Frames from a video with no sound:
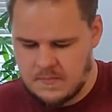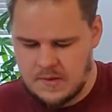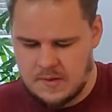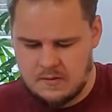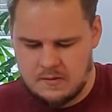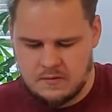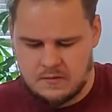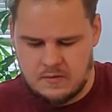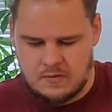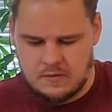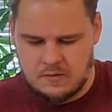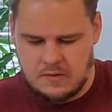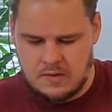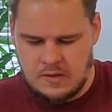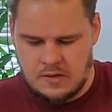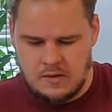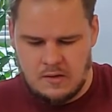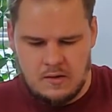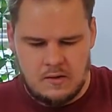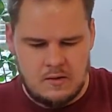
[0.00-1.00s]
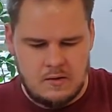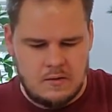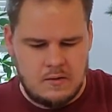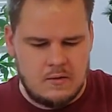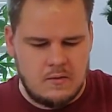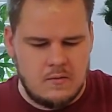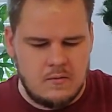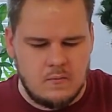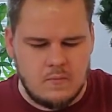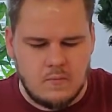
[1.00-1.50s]
So
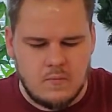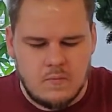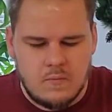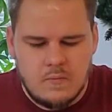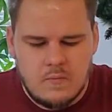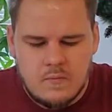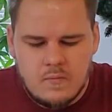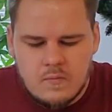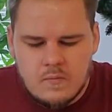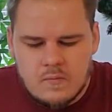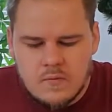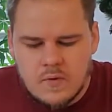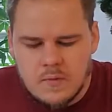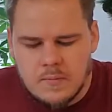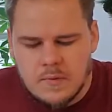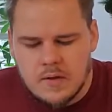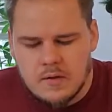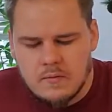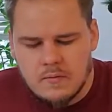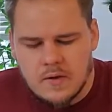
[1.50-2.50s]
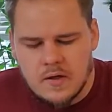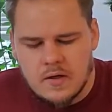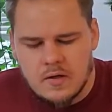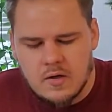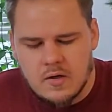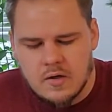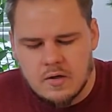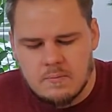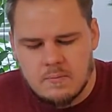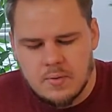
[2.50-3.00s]
the minute where you're
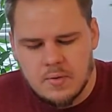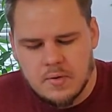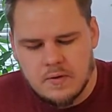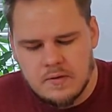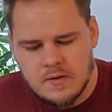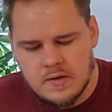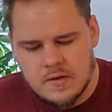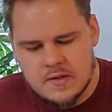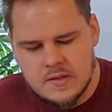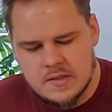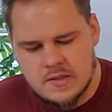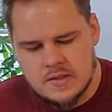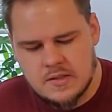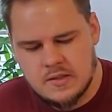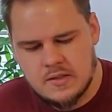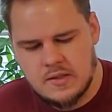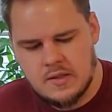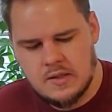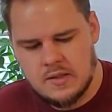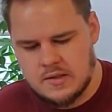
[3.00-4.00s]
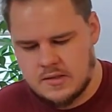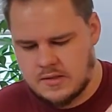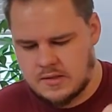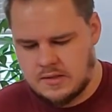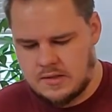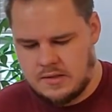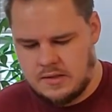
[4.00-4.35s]
going to put this is